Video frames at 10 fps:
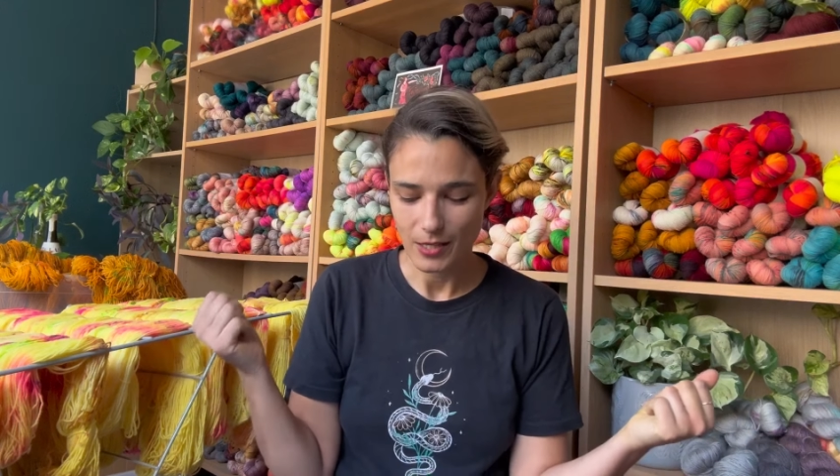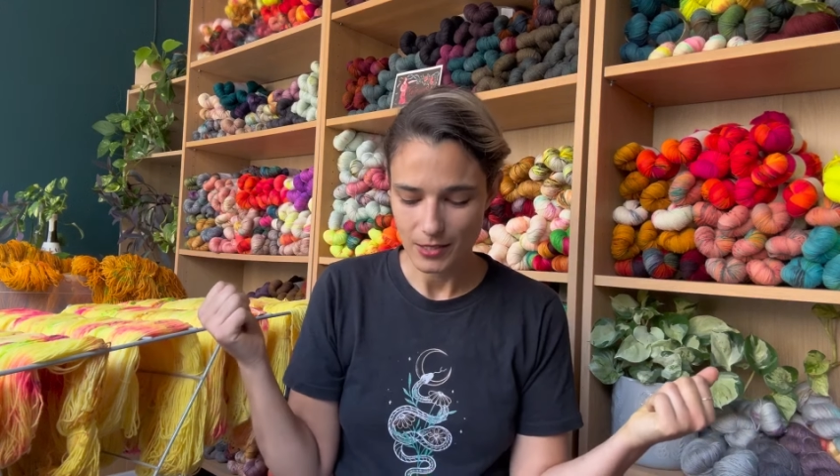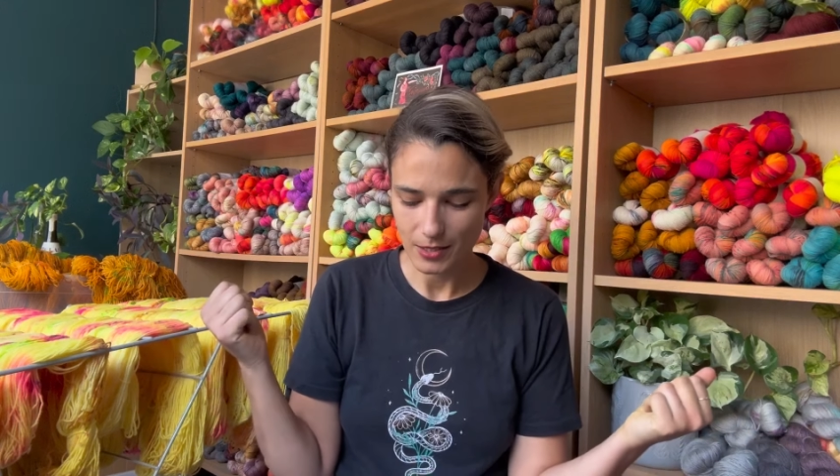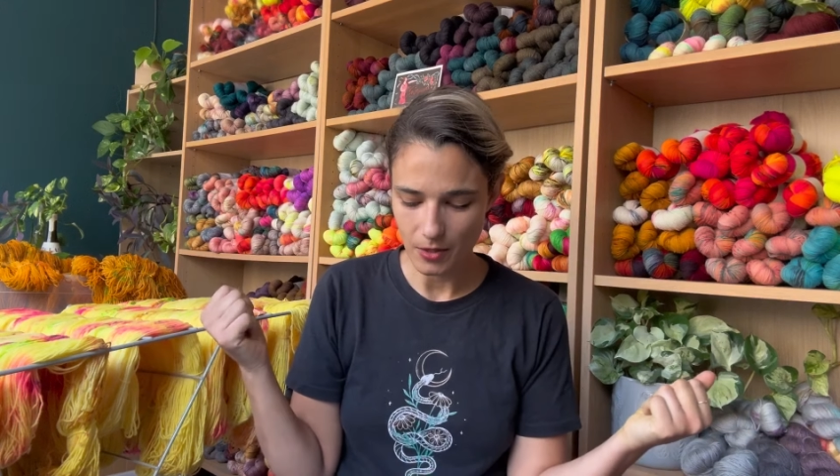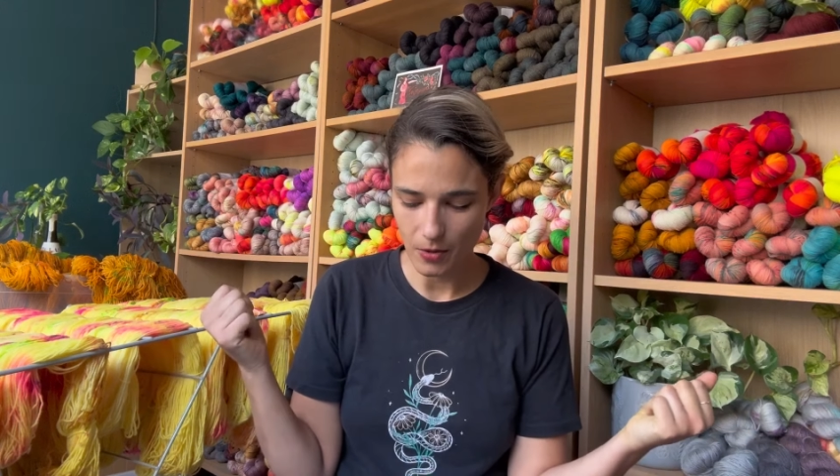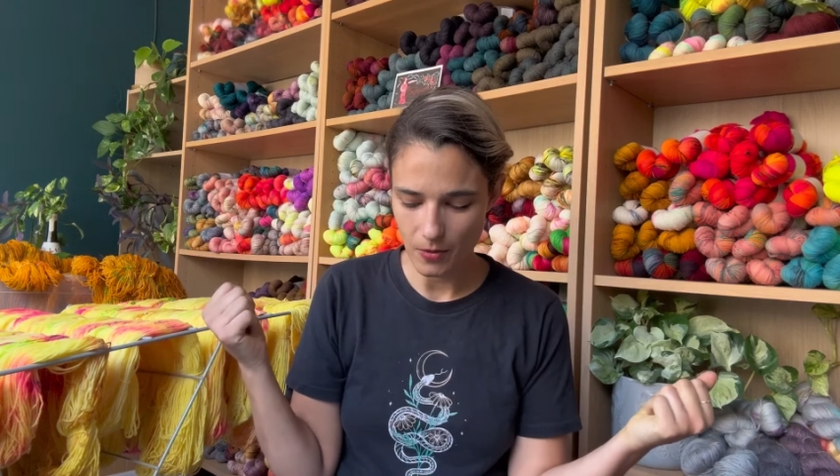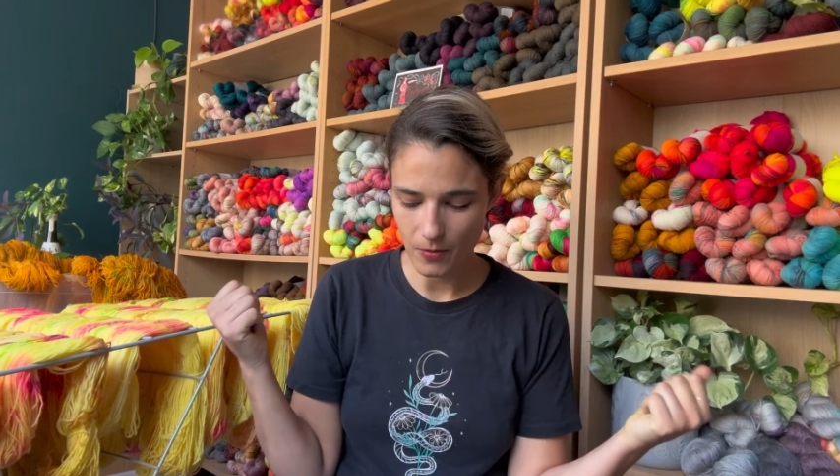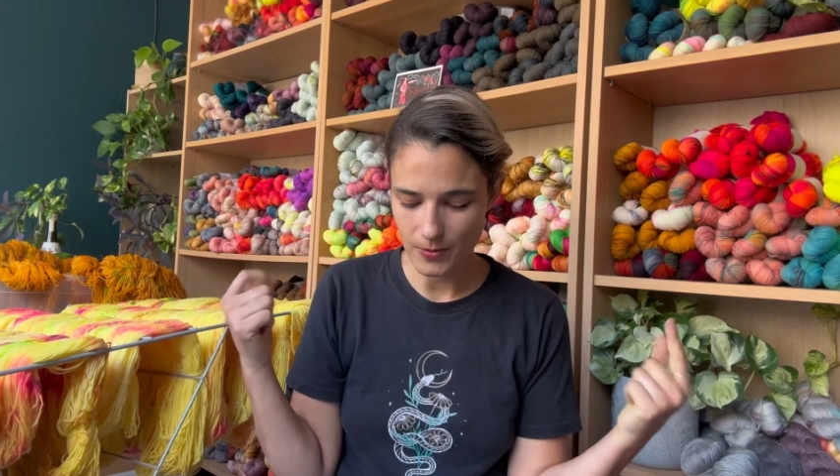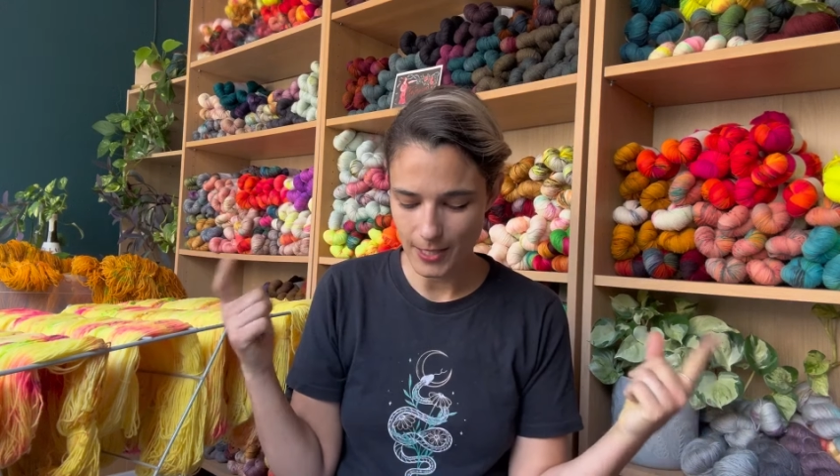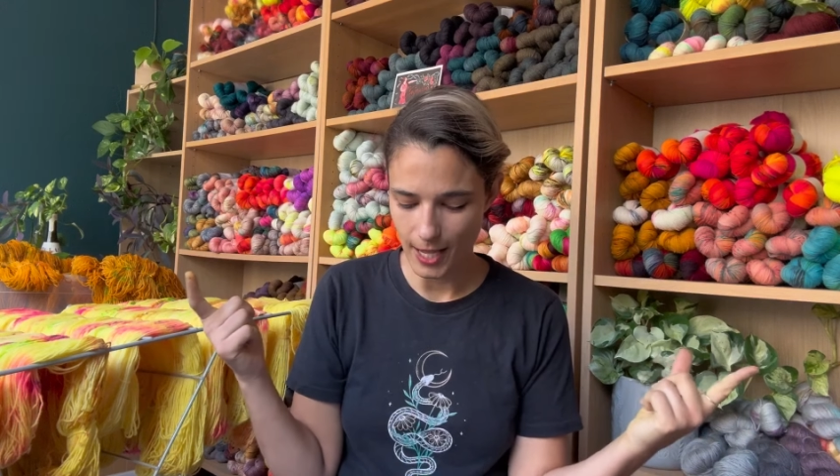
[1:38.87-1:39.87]

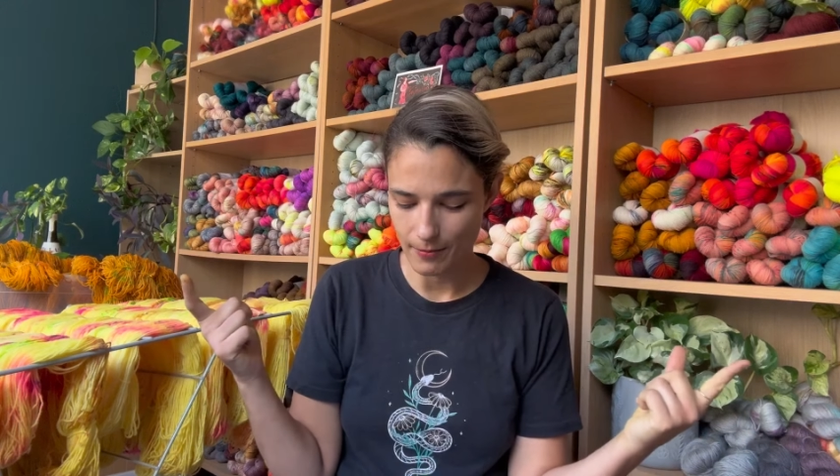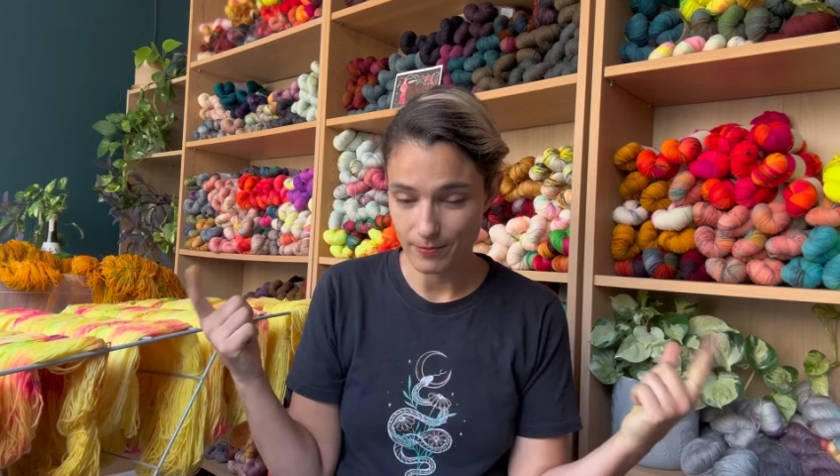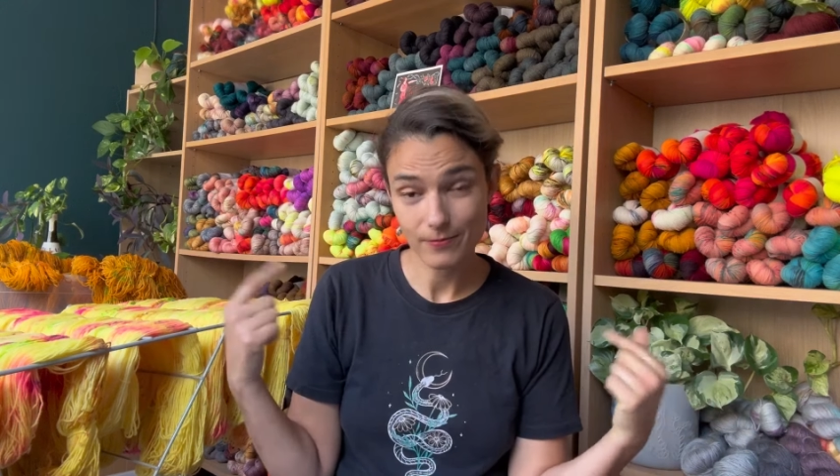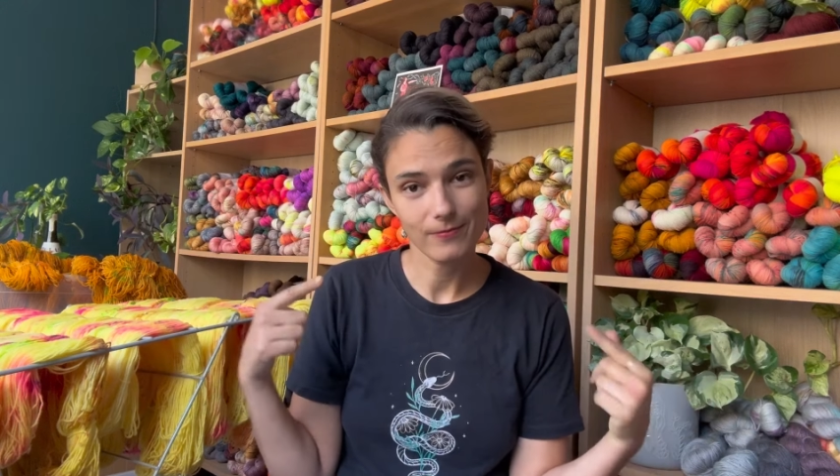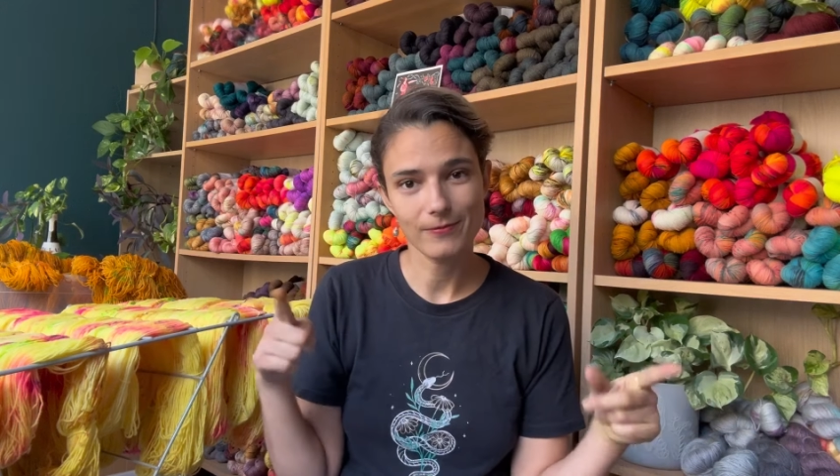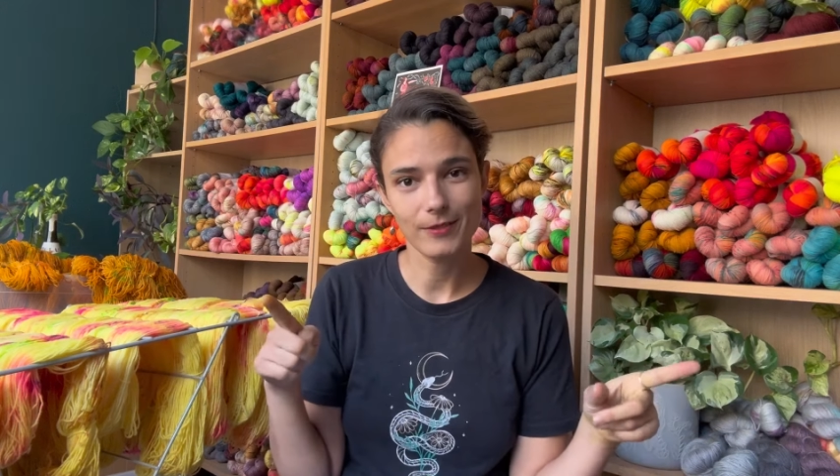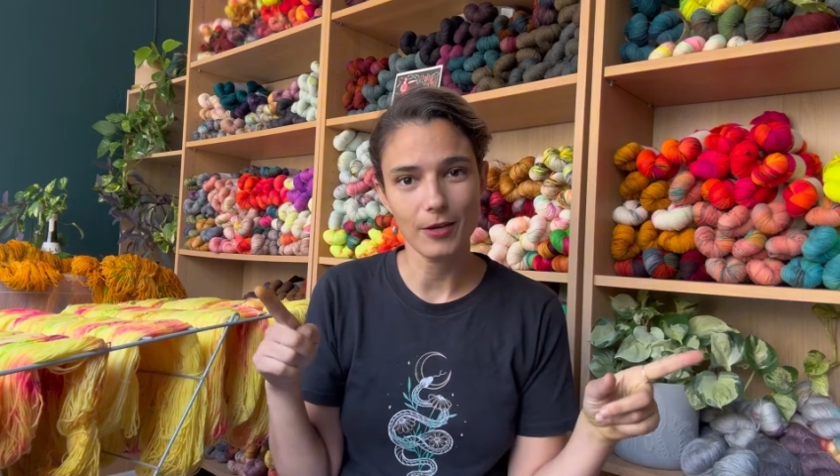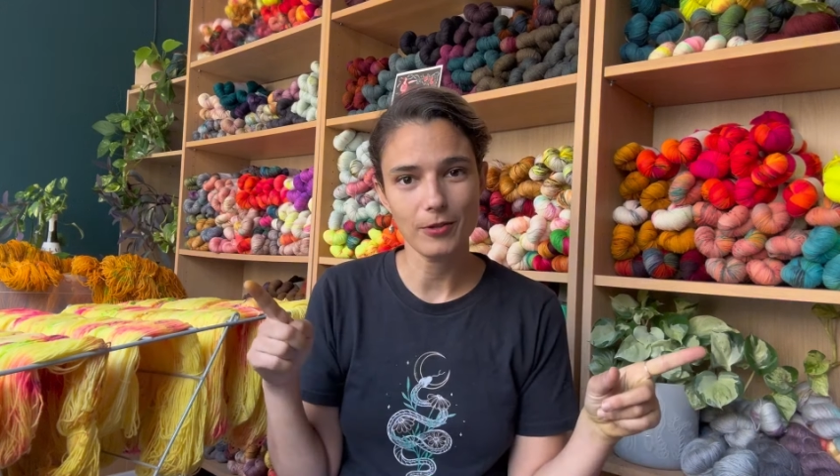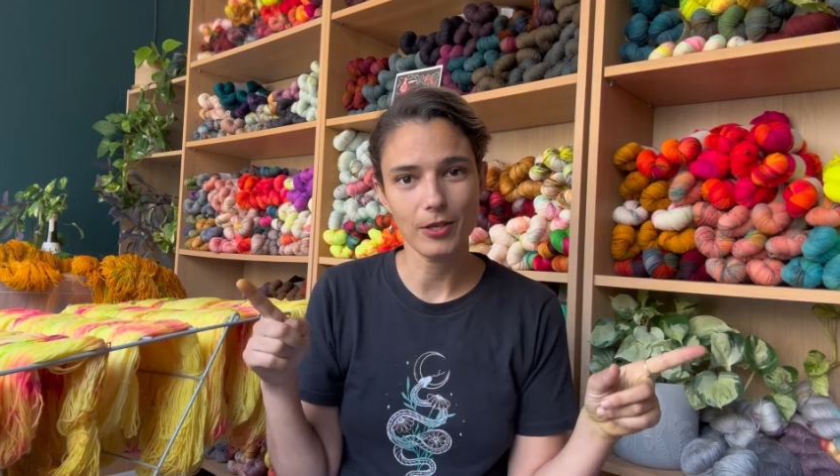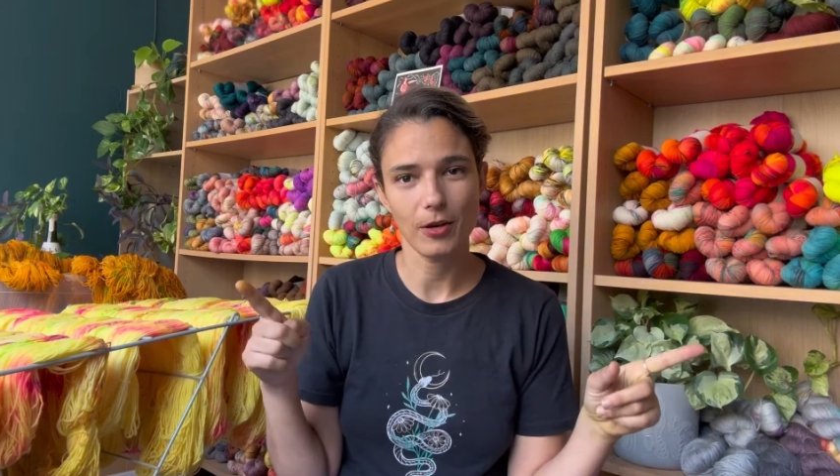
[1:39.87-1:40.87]
So yeah,
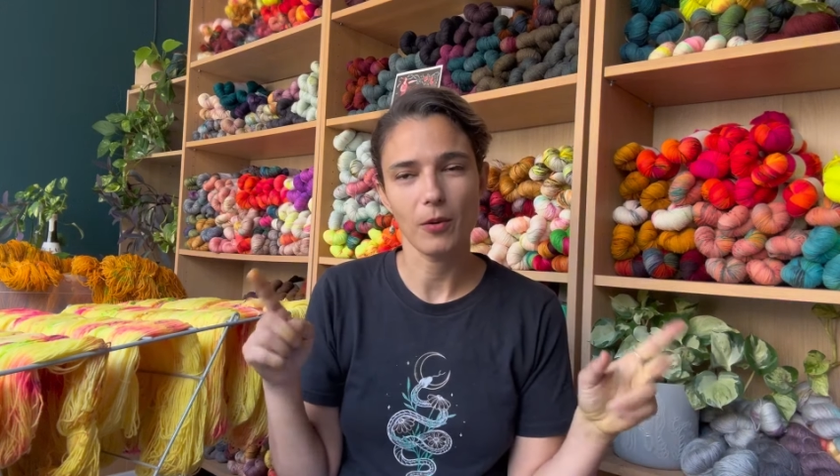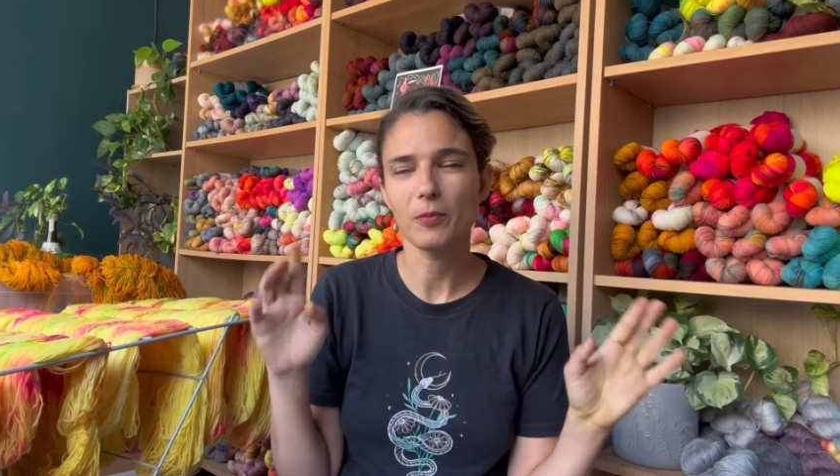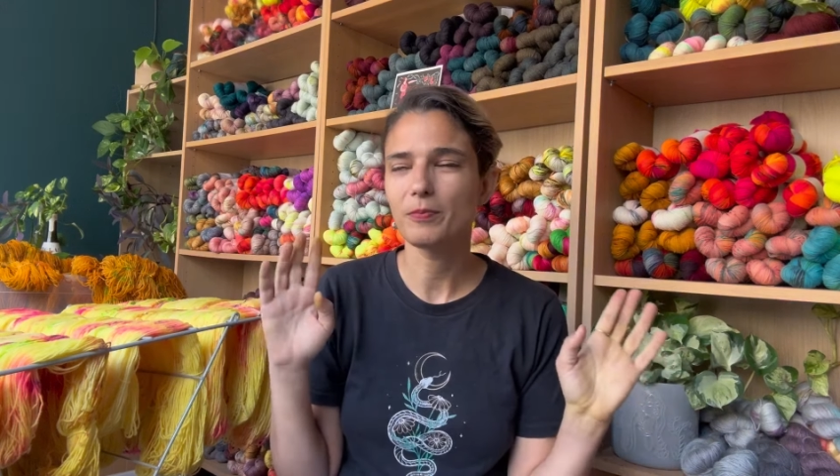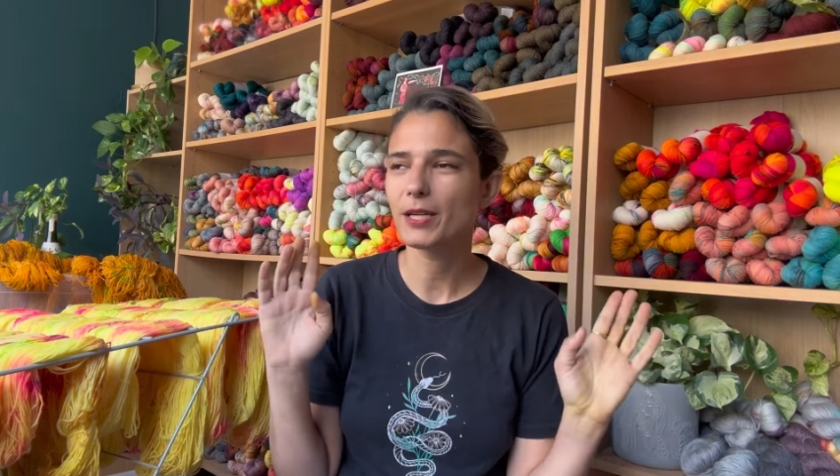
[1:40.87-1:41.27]
there you go.